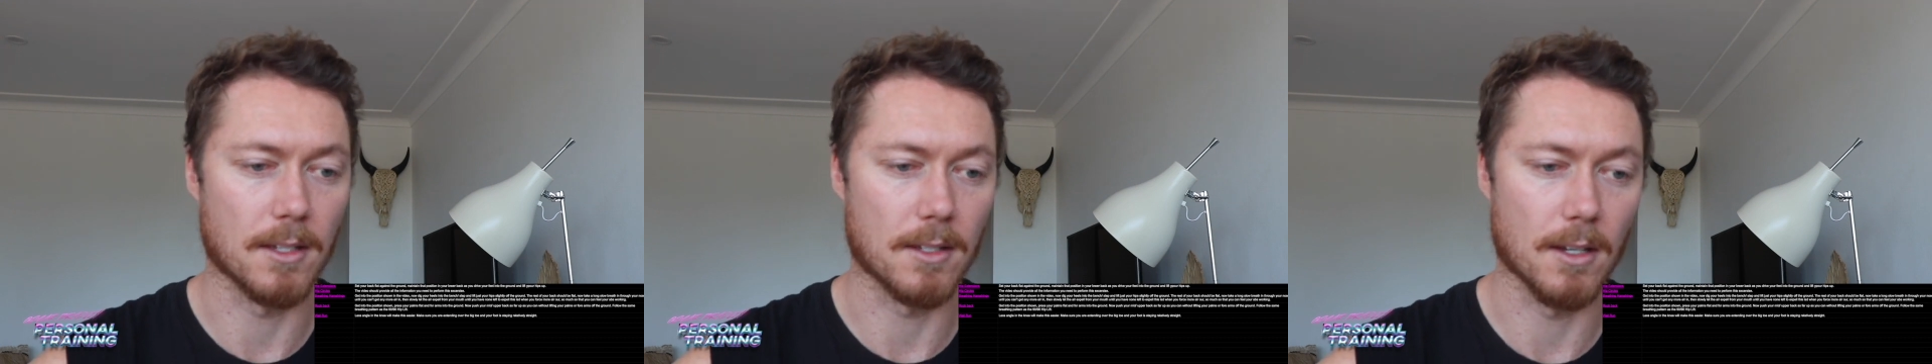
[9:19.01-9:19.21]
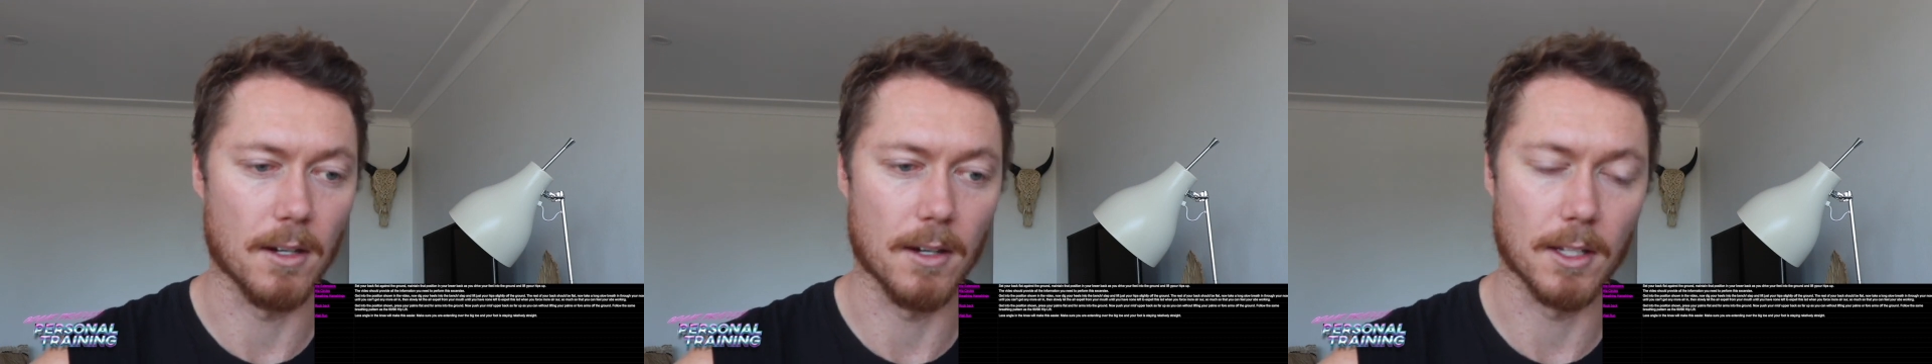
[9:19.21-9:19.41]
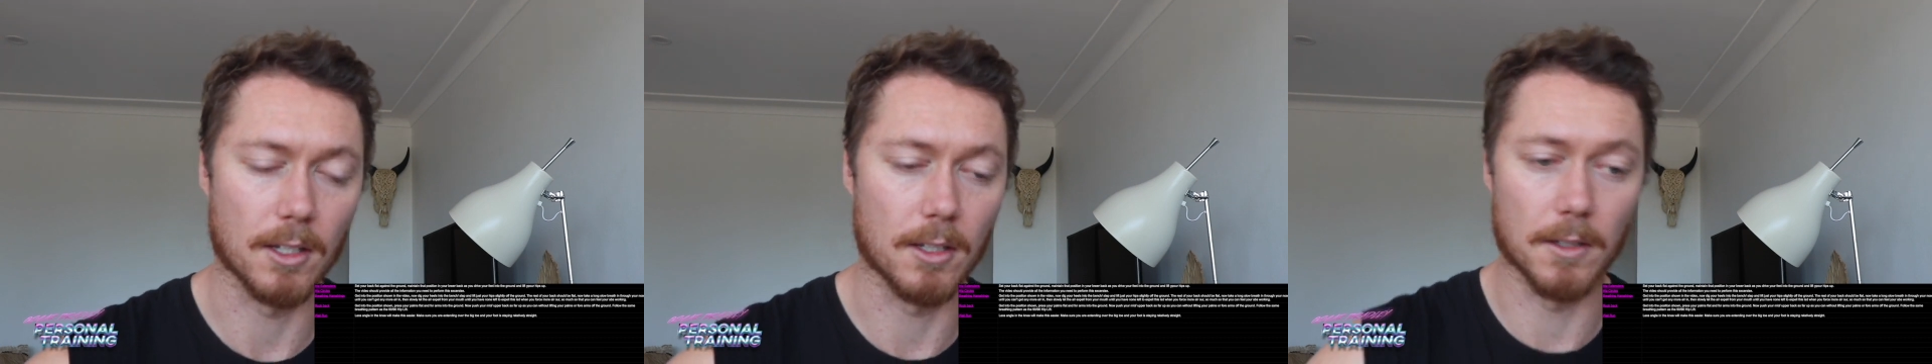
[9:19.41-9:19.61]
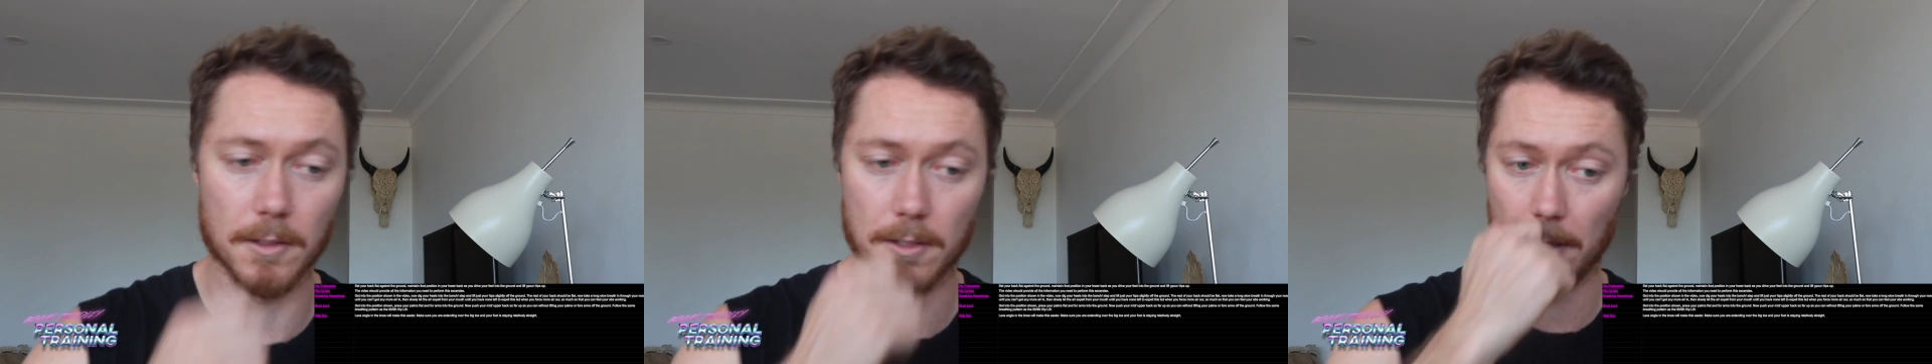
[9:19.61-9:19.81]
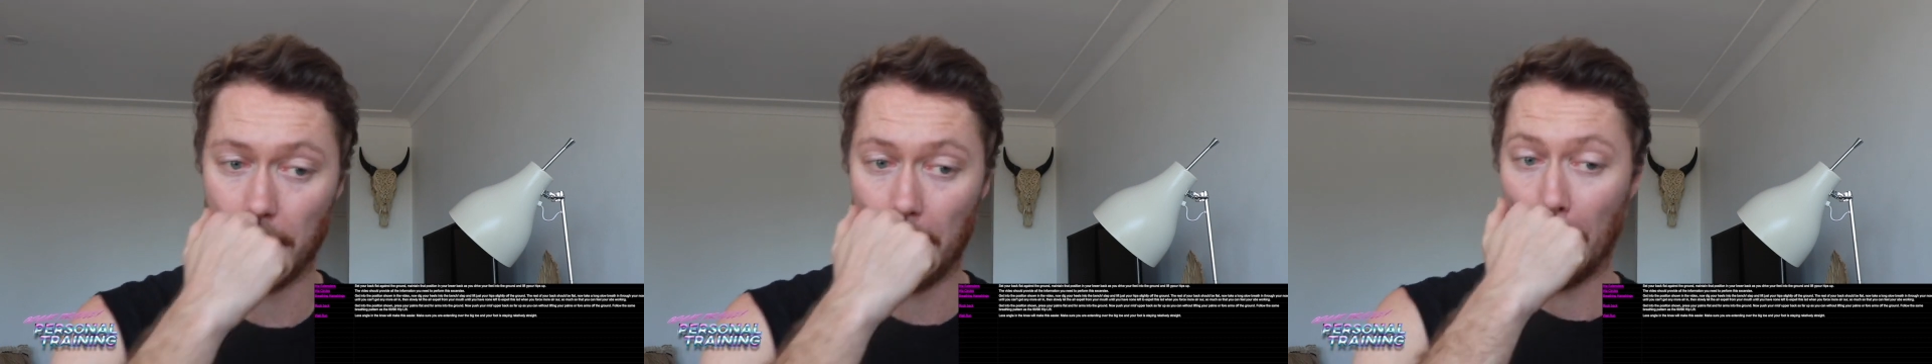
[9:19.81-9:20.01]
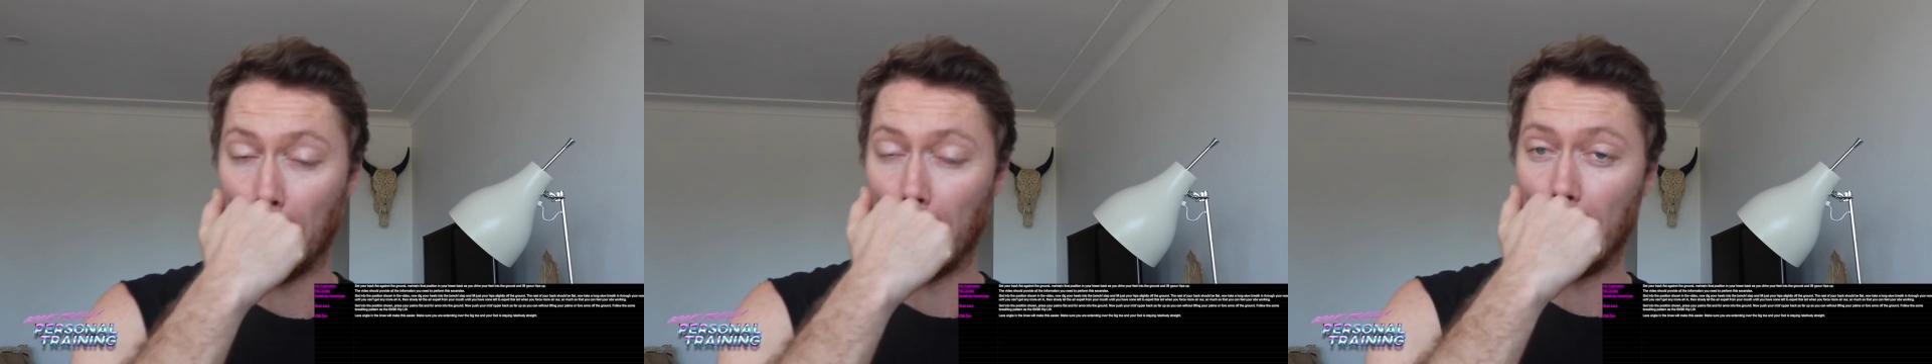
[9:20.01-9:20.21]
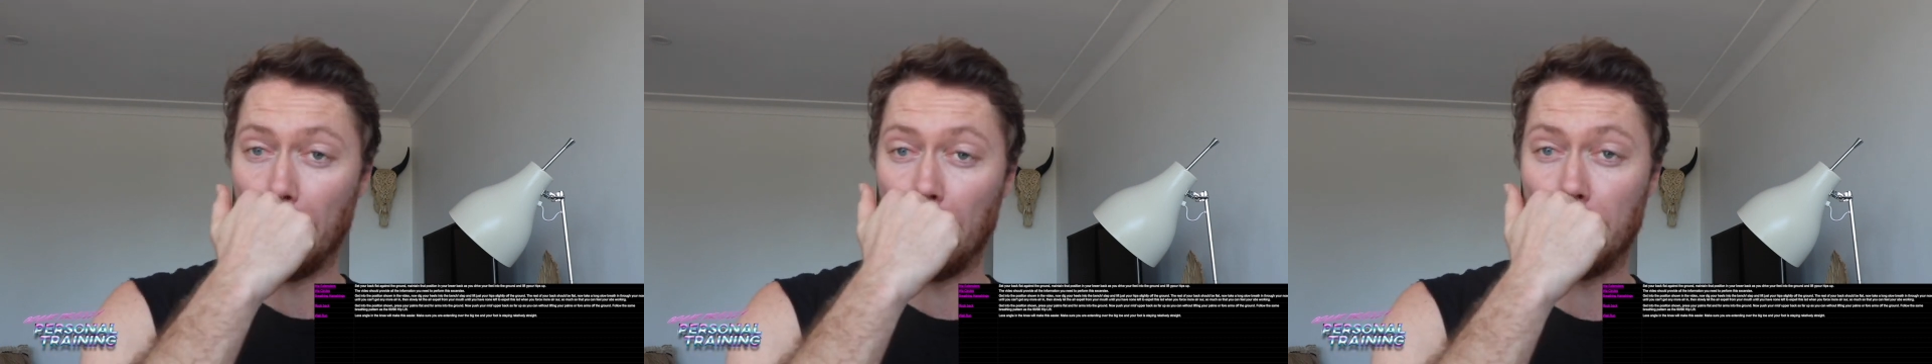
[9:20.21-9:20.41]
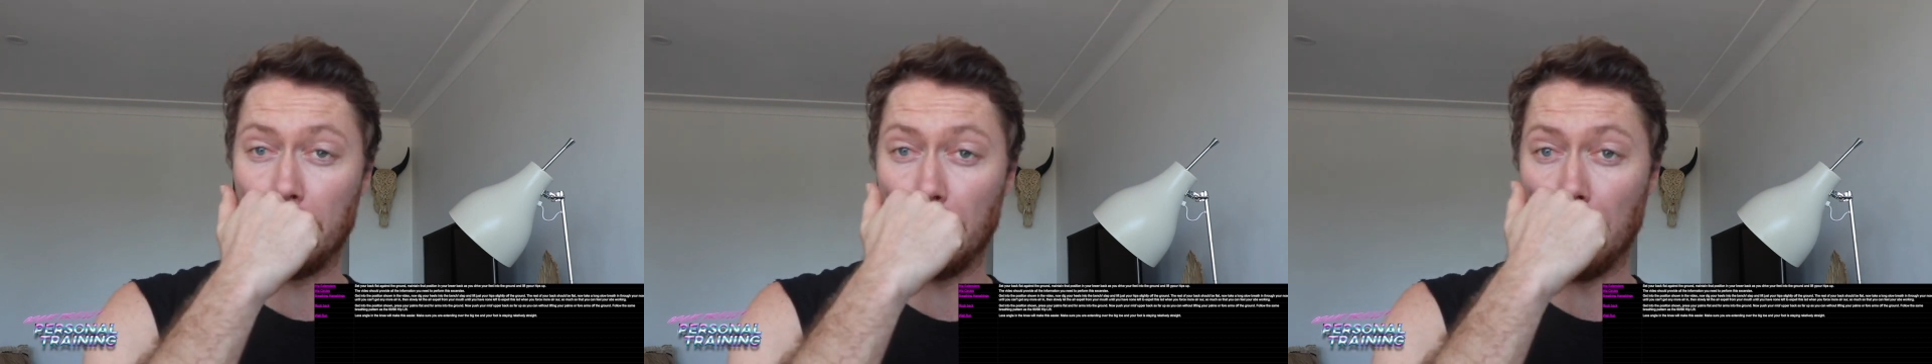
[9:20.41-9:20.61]
So, and you can also go to our
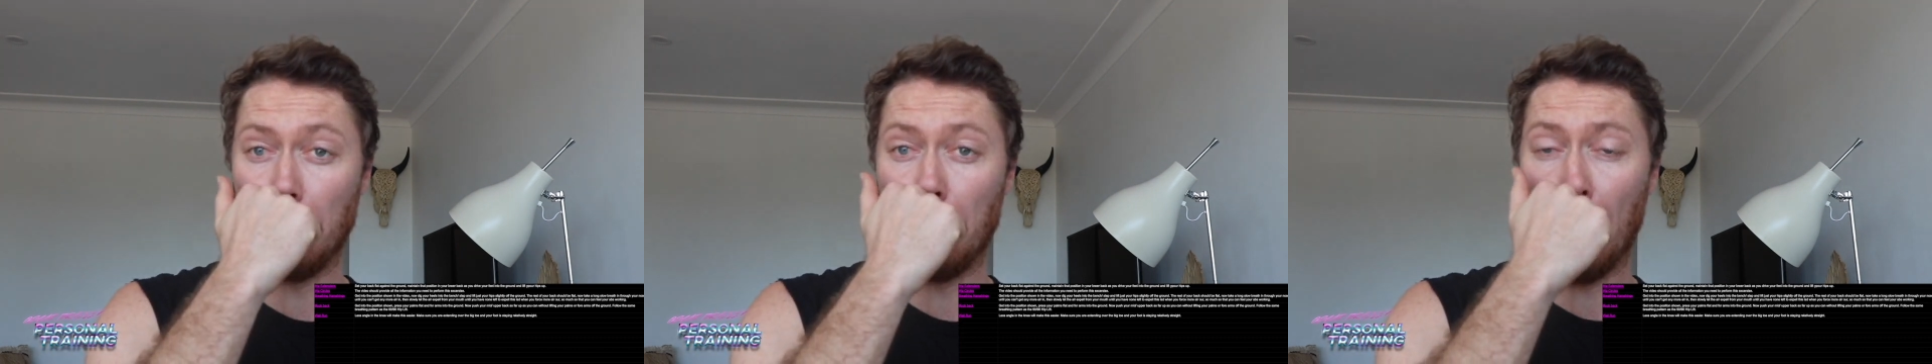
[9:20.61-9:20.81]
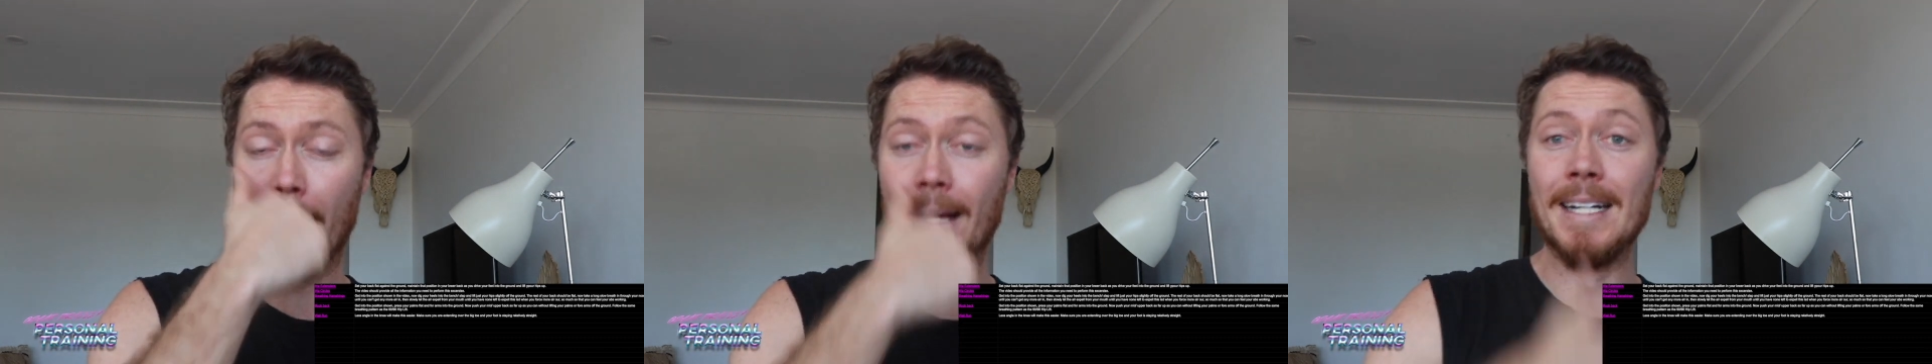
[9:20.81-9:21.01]
YouTube